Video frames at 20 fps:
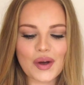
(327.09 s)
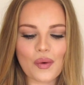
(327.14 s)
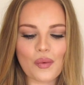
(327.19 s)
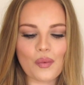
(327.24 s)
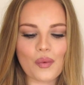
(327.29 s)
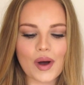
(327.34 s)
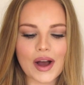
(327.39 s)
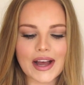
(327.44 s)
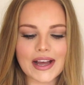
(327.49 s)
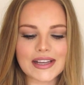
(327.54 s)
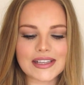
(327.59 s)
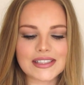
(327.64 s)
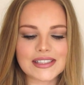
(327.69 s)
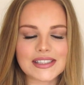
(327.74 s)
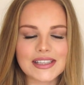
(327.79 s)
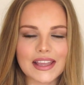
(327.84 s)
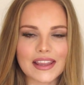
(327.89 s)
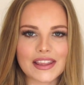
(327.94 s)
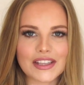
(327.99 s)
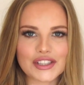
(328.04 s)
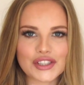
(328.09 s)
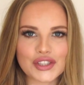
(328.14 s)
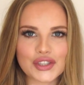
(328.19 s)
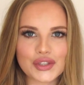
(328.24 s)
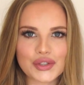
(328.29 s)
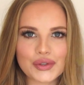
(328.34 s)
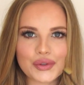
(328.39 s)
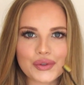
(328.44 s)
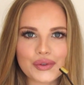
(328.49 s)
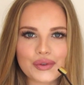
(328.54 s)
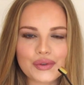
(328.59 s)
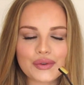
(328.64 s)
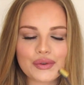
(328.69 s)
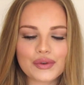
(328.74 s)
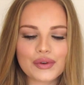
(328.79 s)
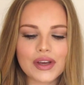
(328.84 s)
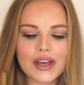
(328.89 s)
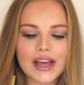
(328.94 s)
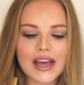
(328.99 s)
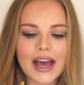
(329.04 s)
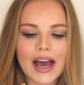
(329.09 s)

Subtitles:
was the two,